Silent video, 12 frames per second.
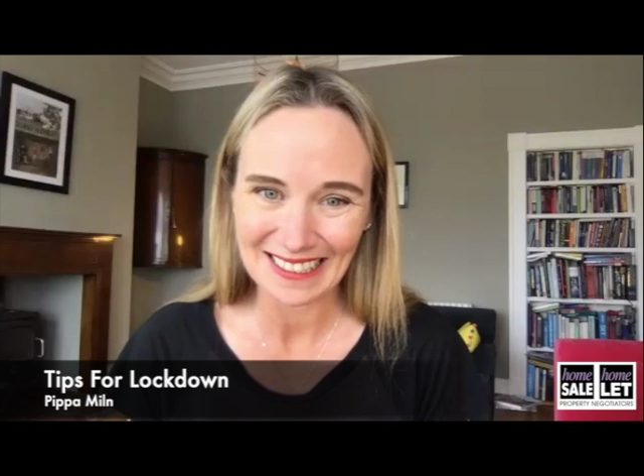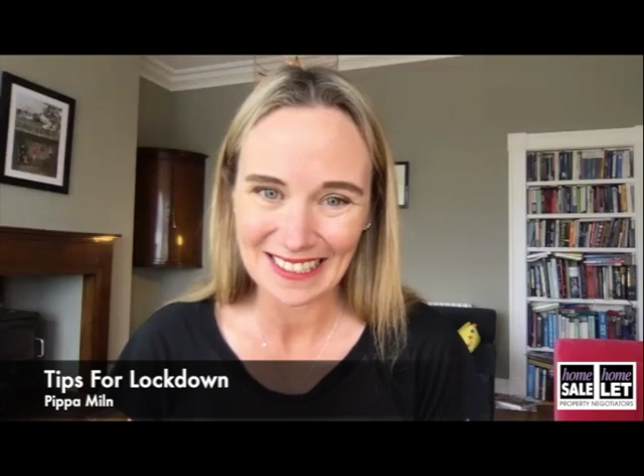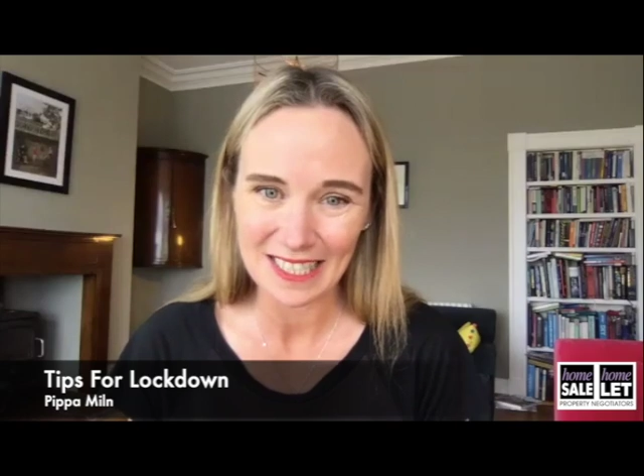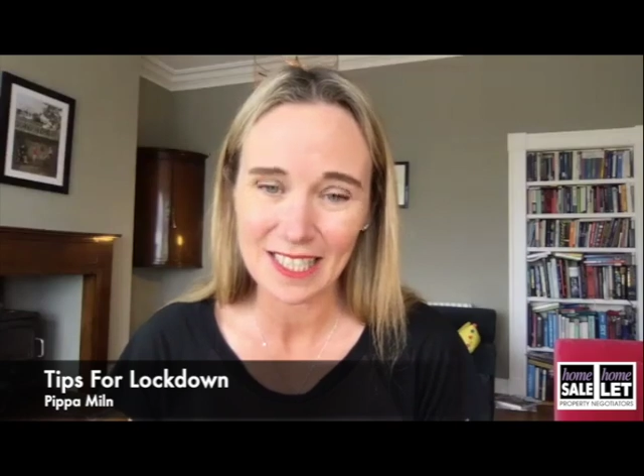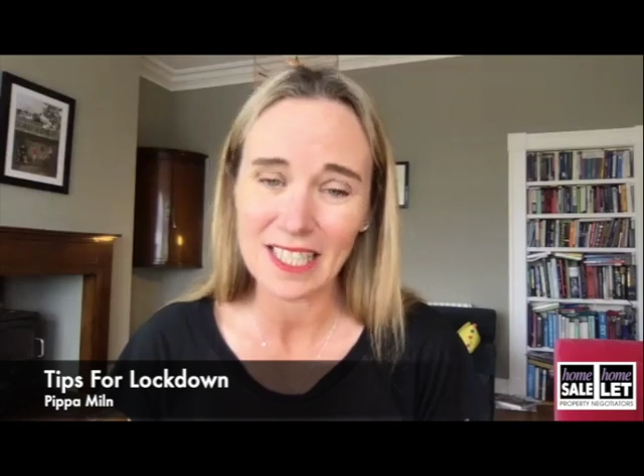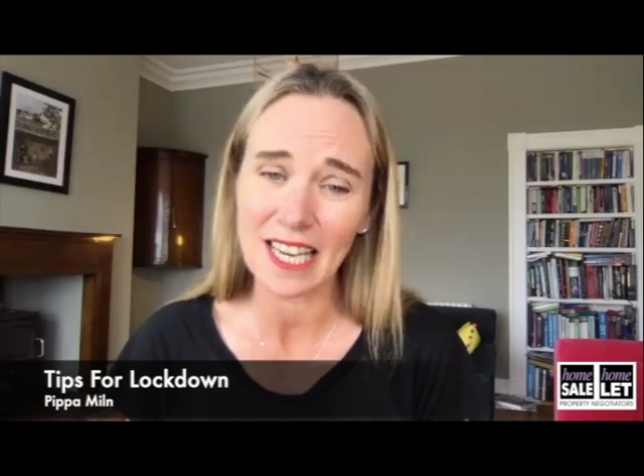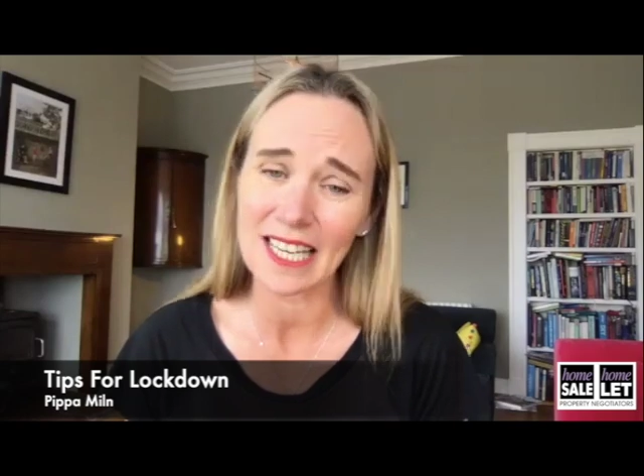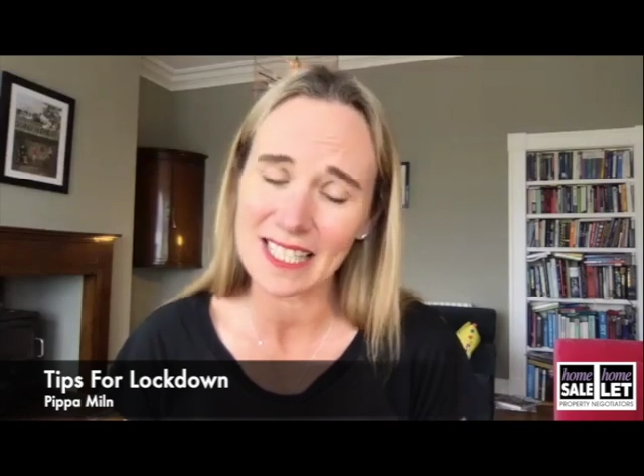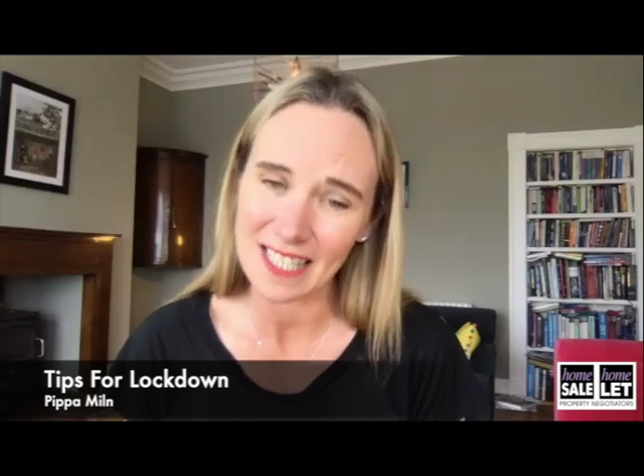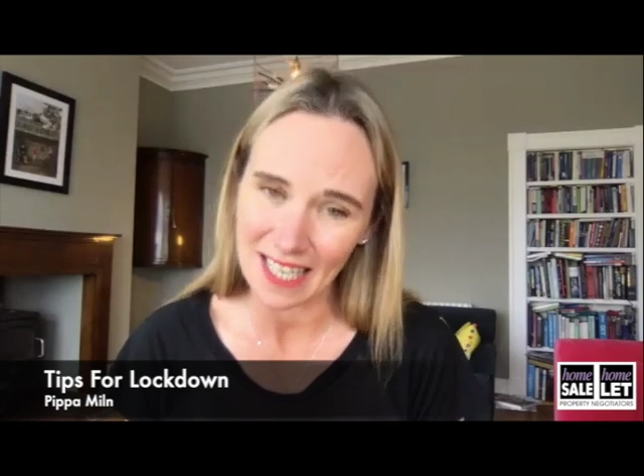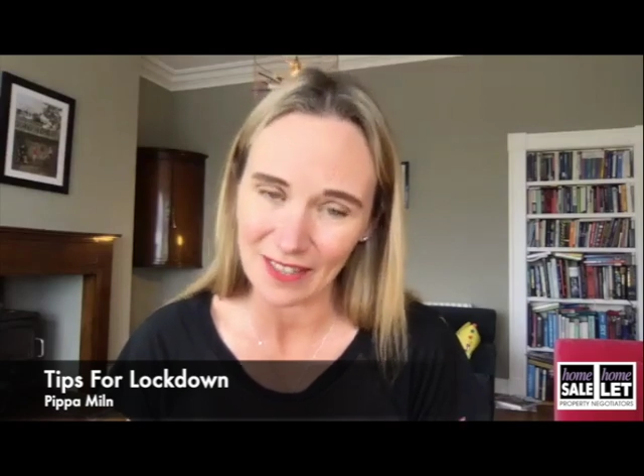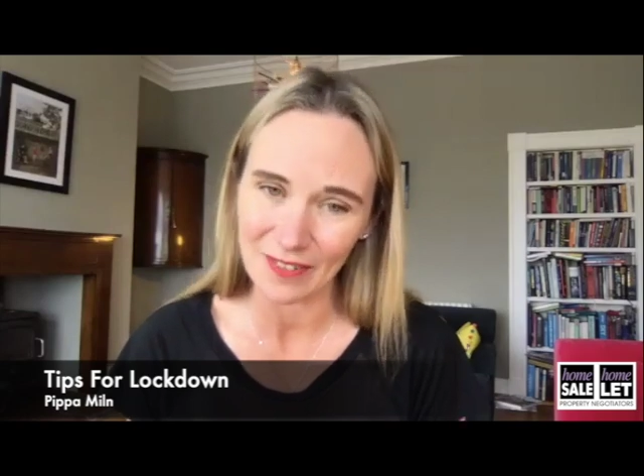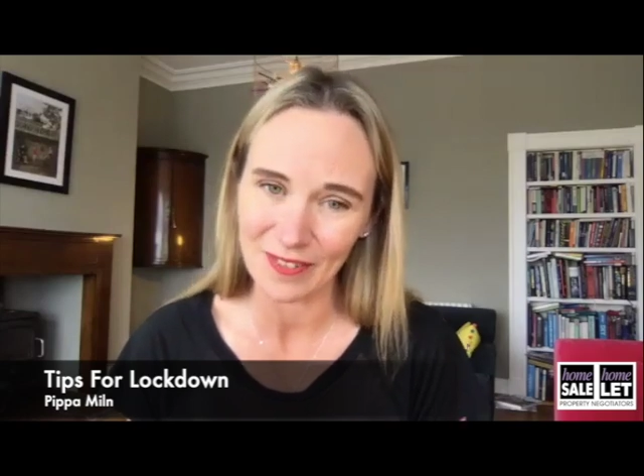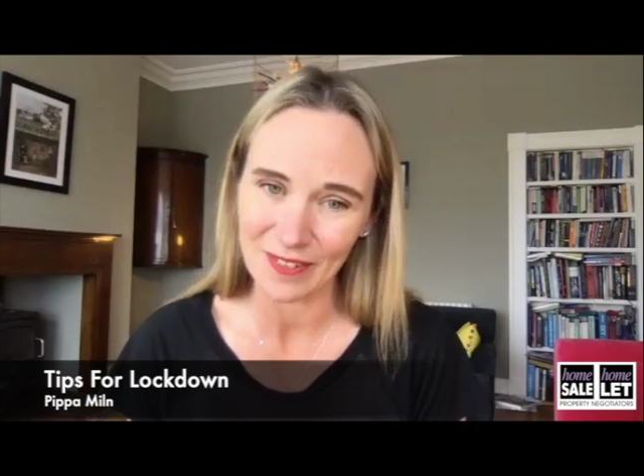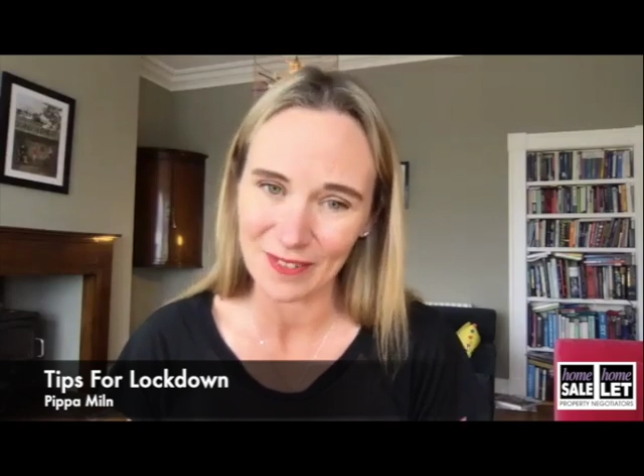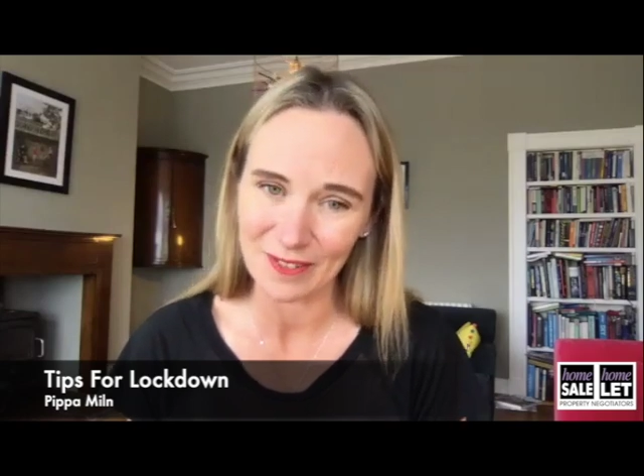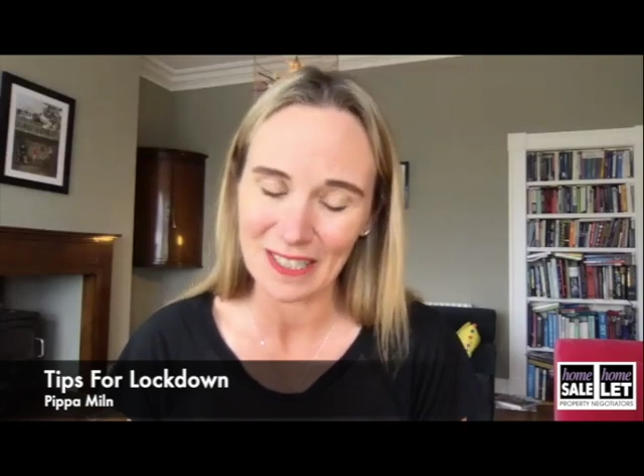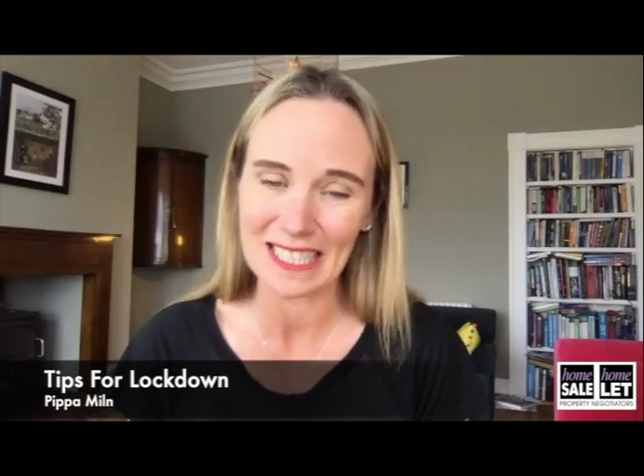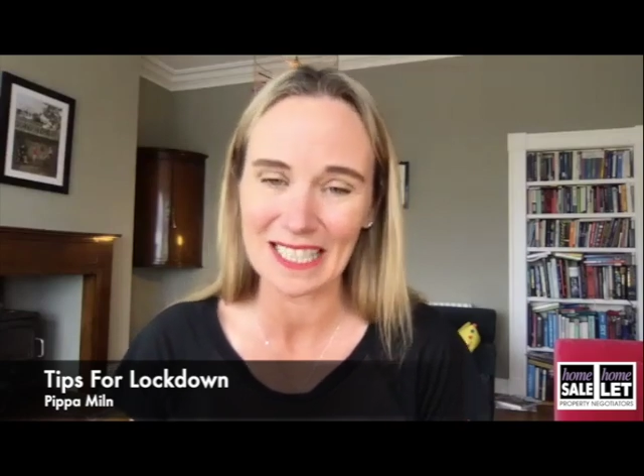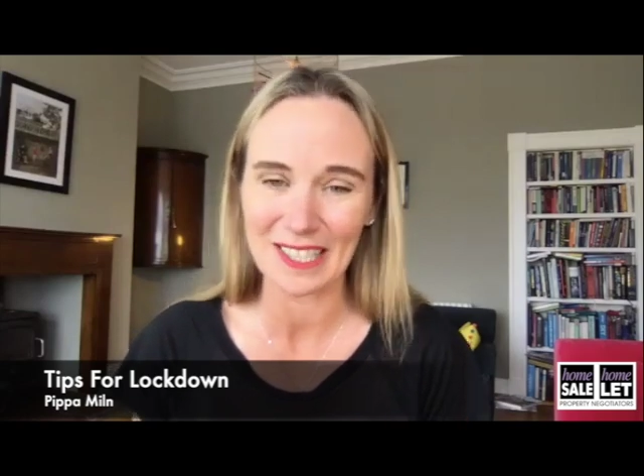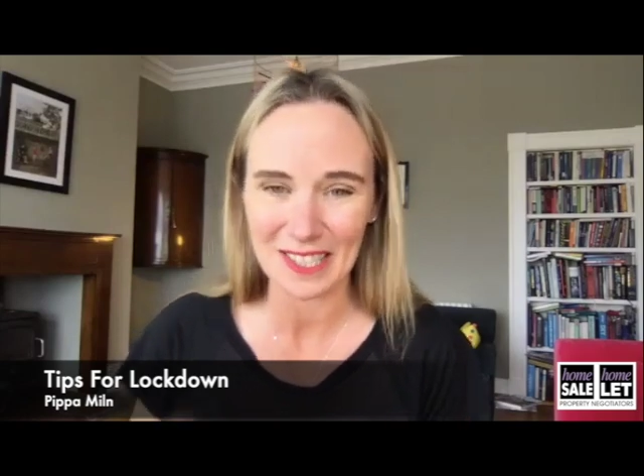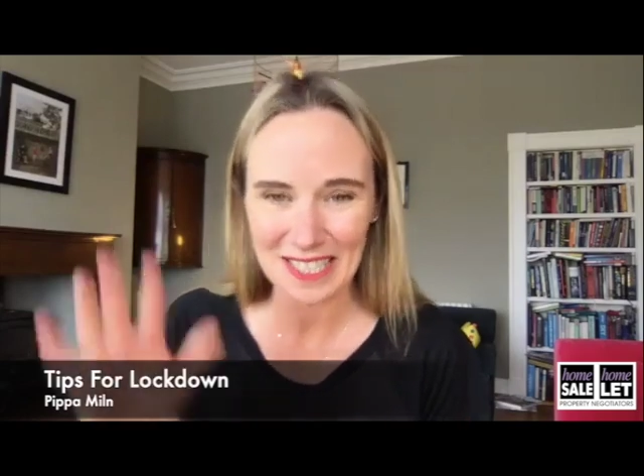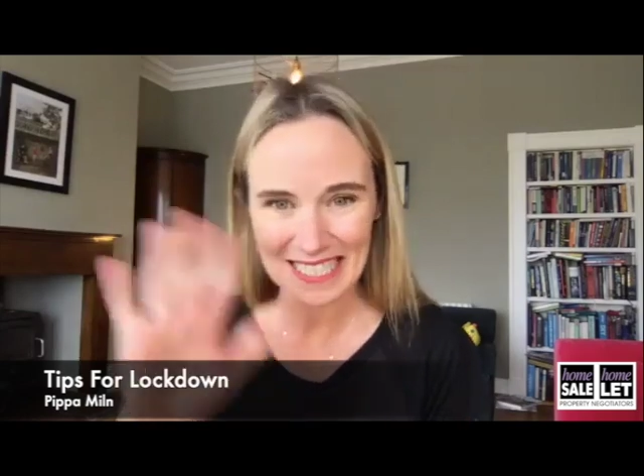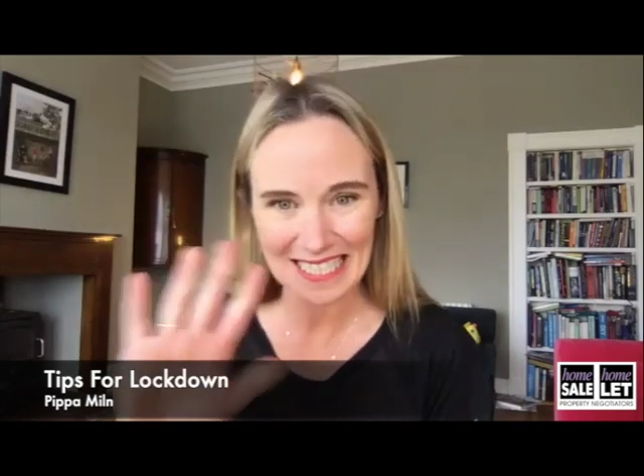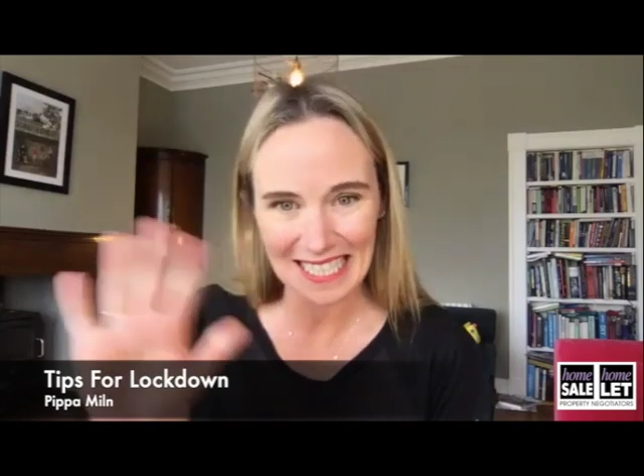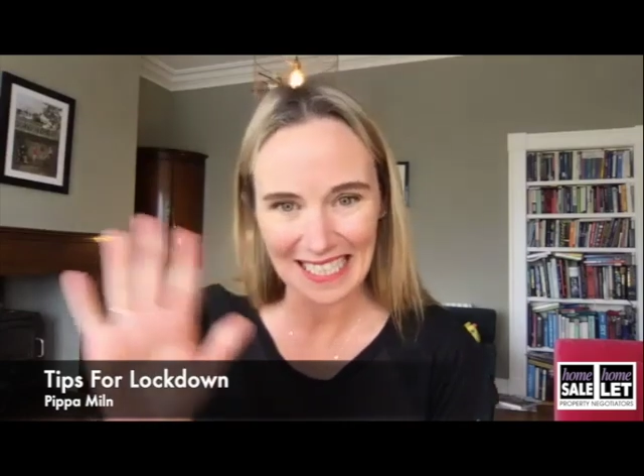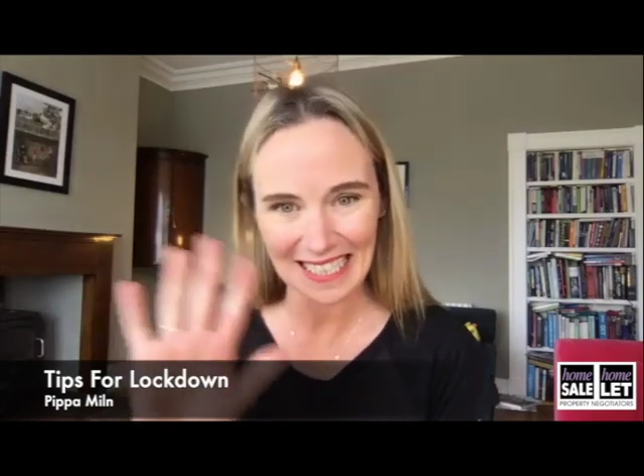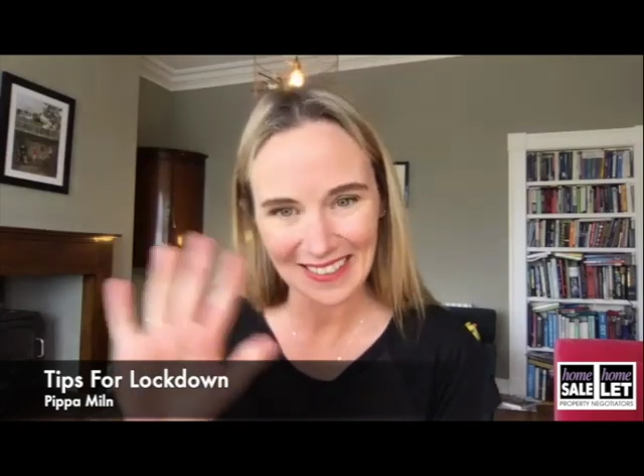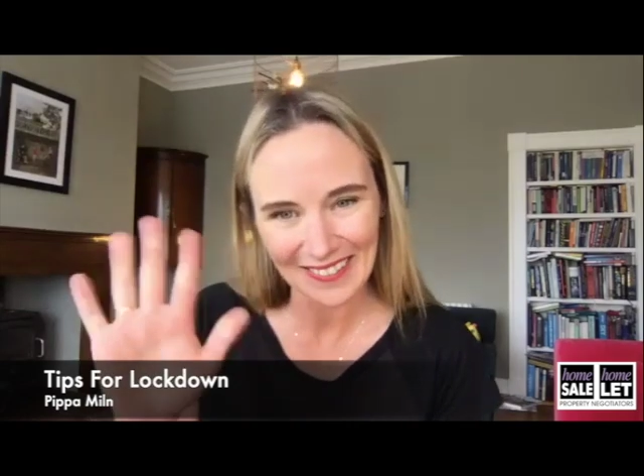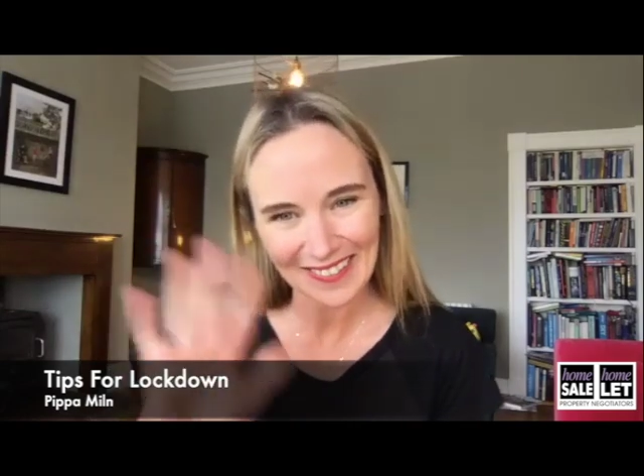Stay safe. Really good to see you.